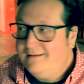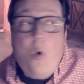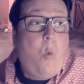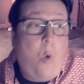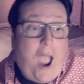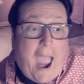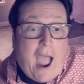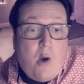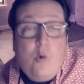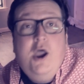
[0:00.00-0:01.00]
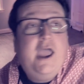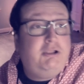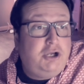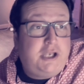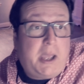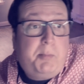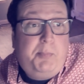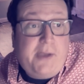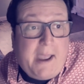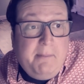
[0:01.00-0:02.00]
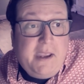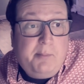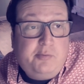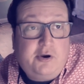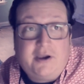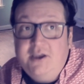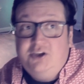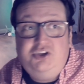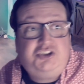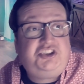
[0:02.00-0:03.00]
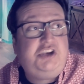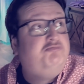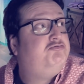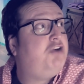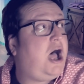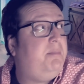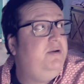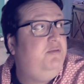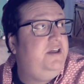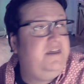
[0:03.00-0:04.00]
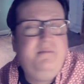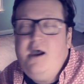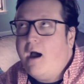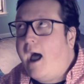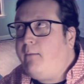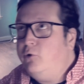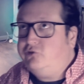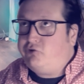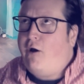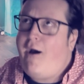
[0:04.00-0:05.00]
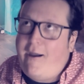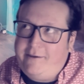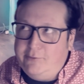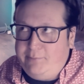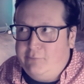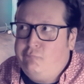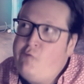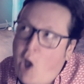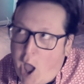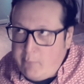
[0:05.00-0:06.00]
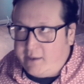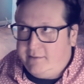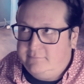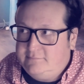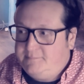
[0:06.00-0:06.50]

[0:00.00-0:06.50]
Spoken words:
Wow! And look at that Batman book. You see Robin with him? I wish I could be Robin.